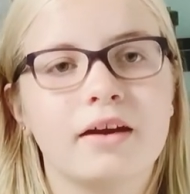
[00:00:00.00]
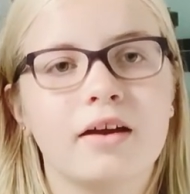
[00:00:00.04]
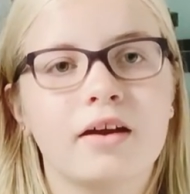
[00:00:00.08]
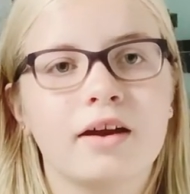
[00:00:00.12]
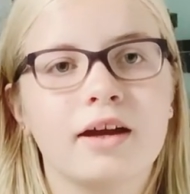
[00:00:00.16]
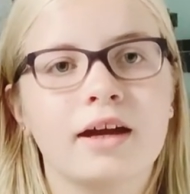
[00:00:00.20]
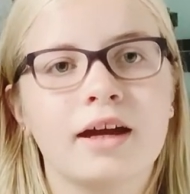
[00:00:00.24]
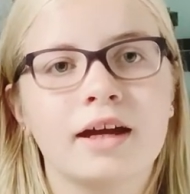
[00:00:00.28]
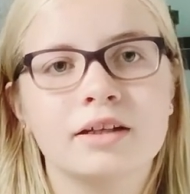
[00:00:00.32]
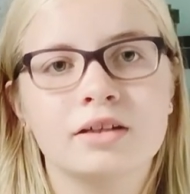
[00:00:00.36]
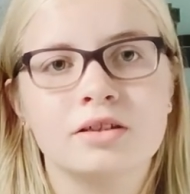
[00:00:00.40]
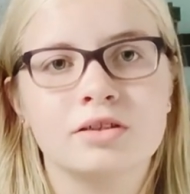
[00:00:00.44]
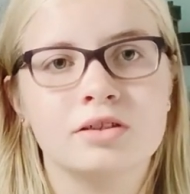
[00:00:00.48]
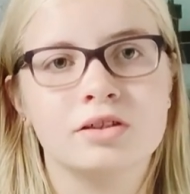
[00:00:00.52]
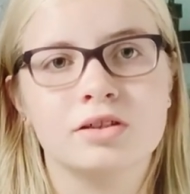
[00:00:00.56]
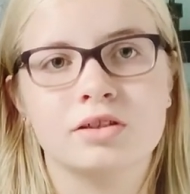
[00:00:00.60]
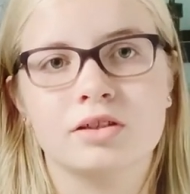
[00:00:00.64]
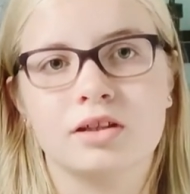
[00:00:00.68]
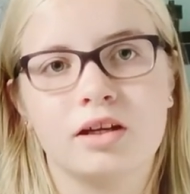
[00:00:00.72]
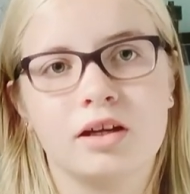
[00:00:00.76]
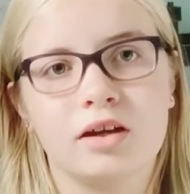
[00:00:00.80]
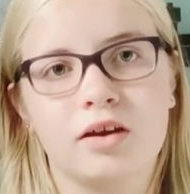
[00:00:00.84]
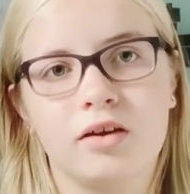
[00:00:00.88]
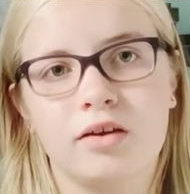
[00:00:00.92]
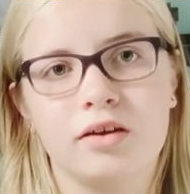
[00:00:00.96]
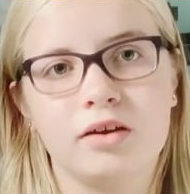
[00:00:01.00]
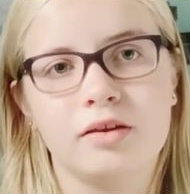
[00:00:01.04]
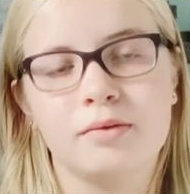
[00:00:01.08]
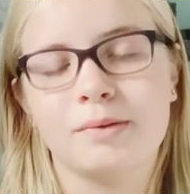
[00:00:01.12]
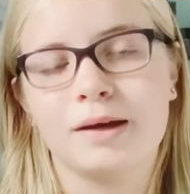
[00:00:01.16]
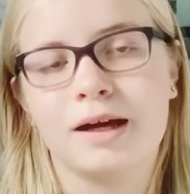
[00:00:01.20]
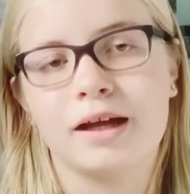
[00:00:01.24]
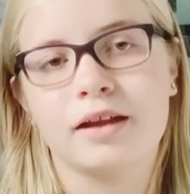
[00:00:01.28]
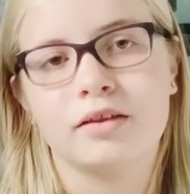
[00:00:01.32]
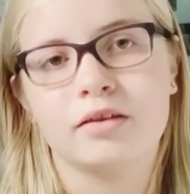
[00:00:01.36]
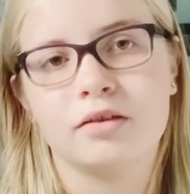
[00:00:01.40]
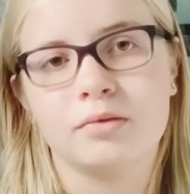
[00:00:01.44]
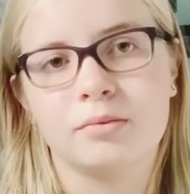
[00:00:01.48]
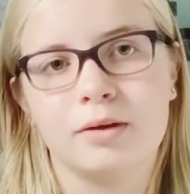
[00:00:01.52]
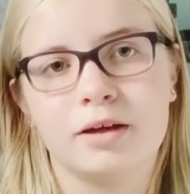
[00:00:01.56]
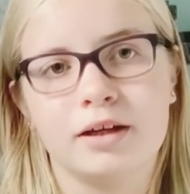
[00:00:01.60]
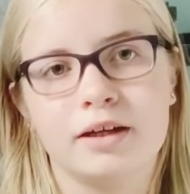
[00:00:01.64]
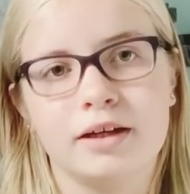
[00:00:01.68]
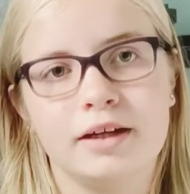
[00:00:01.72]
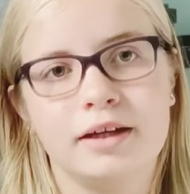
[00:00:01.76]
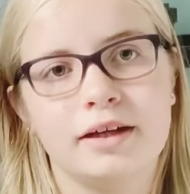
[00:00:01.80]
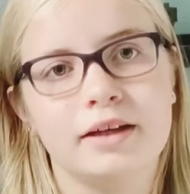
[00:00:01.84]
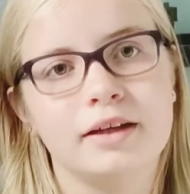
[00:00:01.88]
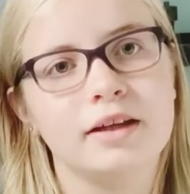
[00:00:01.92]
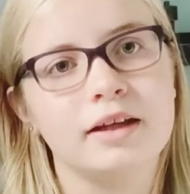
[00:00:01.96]
Your cat's just gonna go to the bathroom on
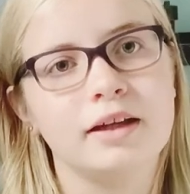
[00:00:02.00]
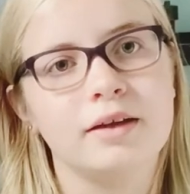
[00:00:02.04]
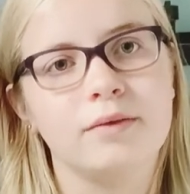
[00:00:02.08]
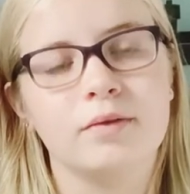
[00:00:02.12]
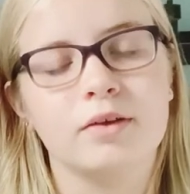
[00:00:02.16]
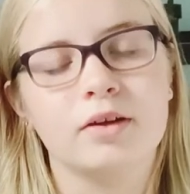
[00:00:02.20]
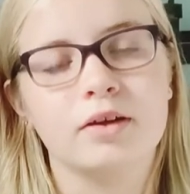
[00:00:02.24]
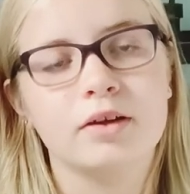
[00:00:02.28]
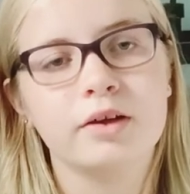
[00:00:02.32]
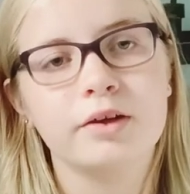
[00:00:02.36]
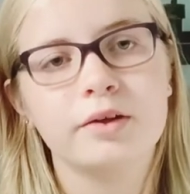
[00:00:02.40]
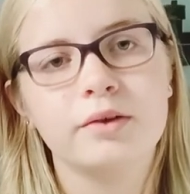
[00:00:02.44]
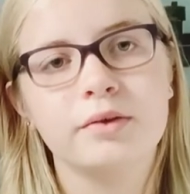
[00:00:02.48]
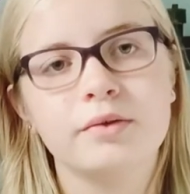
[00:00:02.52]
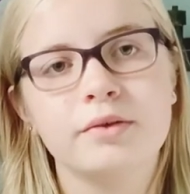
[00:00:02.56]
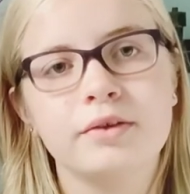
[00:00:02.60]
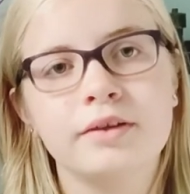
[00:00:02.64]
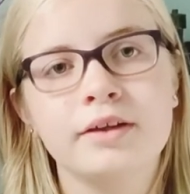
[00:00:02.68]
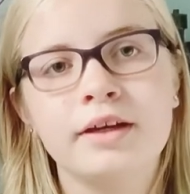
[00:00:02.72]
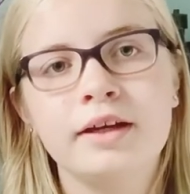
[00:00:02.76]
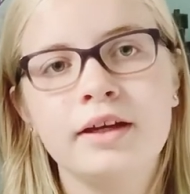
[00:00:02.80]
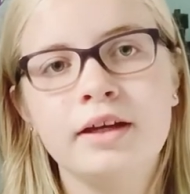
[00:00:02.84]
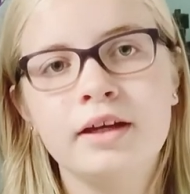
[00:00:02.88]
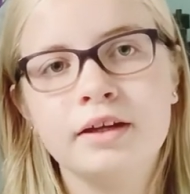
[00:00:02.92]
it and leave it alone.